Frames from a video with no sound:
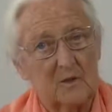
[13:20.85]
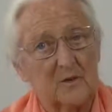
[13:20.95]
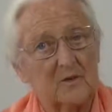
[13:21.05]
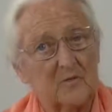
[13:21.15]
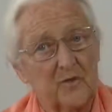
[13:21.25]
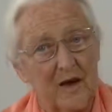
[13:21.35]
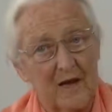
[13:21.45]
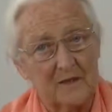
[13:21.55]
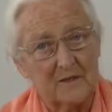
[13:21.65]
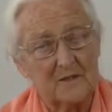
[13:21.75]
with the
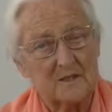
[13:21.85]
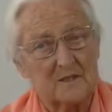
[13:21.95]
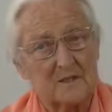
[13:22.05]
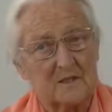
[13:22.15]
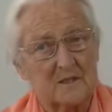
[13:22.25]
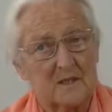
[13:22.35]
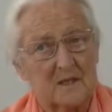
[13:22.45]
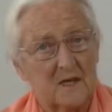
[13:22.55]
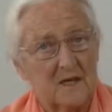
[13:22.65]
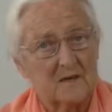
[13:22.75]
violence
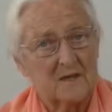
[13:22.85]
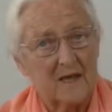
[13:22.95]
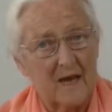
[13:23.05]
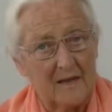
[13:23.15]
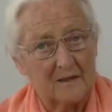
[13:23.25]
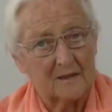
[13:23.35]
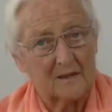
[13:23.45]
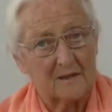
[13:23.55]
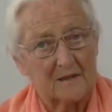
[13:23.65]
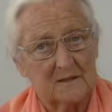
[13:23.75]
and the
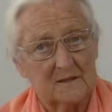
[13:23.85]
anger